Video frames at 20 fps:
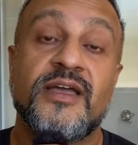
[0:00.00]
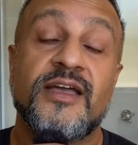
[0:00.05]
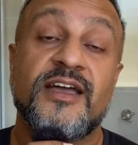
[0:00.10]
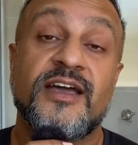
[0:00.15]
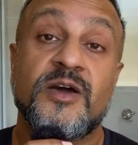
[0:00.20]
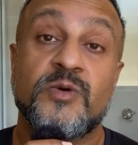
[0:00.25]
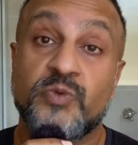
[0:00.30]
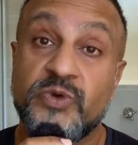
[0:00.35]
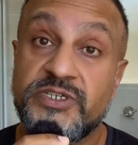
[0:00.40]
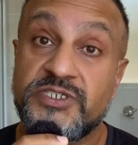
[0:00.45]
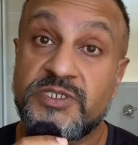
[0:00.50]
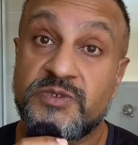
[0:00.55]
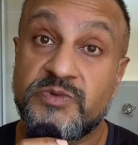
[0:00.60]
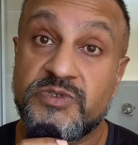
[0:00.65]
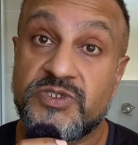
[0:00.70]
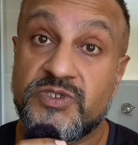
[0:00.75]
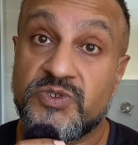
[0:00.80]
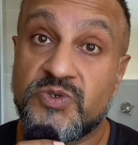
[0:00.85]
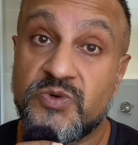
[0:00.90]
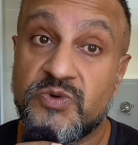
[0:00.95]
I wish it
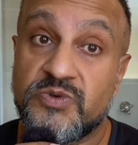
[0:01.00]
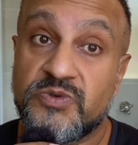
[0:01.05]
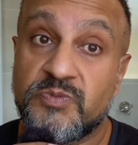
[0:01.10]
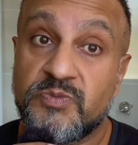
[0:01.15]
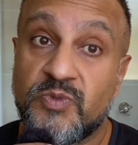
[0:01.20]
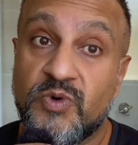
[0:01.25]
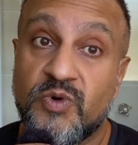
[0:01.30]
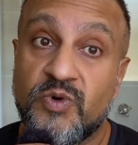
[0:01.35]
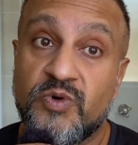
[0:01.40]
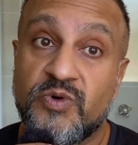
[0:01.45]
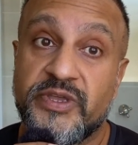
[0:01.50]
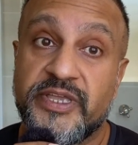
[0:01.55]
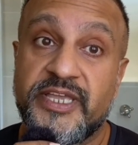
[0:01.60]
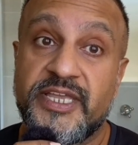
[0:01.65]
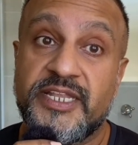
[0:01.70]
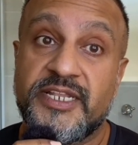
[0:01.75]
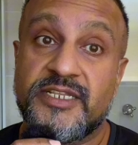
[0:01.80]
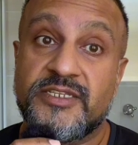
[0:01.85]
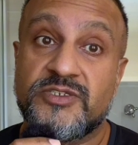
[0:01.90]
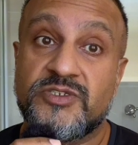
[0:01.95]
was taught more
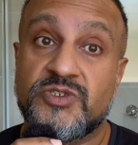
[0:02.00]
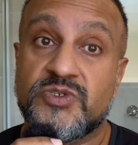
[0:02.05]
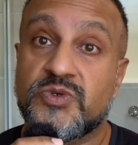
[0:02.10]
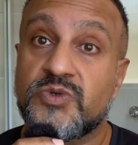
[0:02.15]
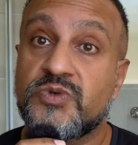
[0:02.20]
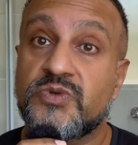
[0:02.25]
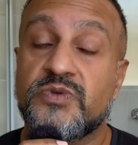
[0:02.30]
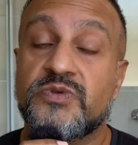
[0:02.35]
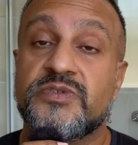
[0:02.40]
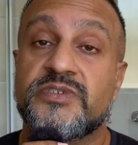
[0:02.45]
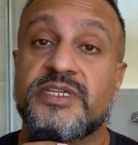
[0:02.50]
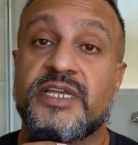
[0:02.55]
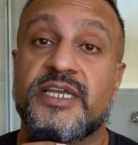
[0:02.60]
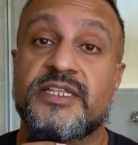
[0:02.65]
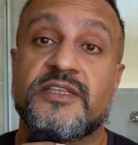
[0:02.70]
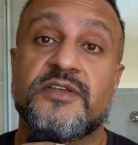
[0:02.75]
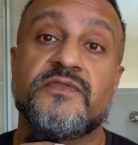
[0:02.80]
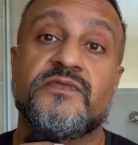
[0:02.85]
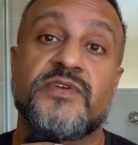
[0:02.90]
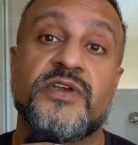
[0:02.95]
in schools
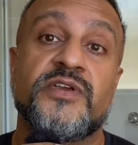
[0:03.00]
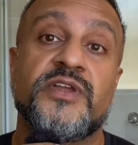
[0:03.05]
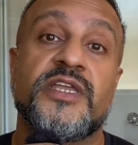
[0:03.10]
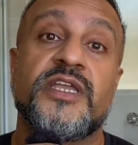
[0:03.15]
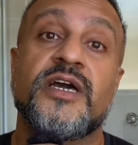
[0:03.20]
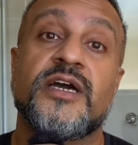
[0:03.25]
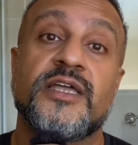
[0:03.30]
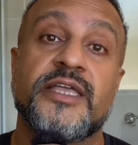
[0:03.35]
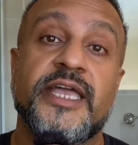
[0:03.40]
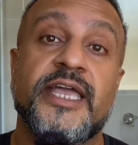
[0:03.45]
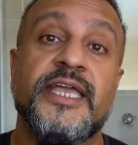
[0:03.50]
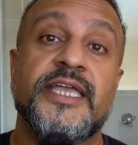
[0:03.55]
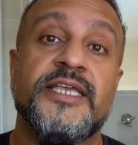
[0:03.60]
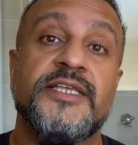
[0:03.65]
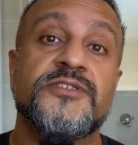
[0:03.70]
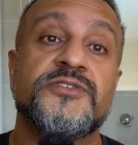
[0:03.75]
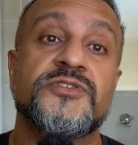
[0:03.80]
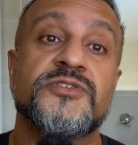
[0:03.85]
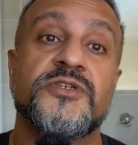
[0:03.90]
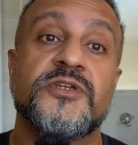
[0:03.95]
at a very young
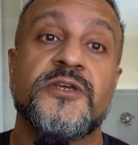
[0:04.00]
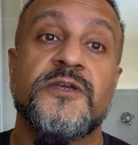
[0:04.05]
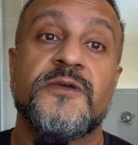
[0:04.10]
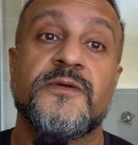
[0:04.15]
age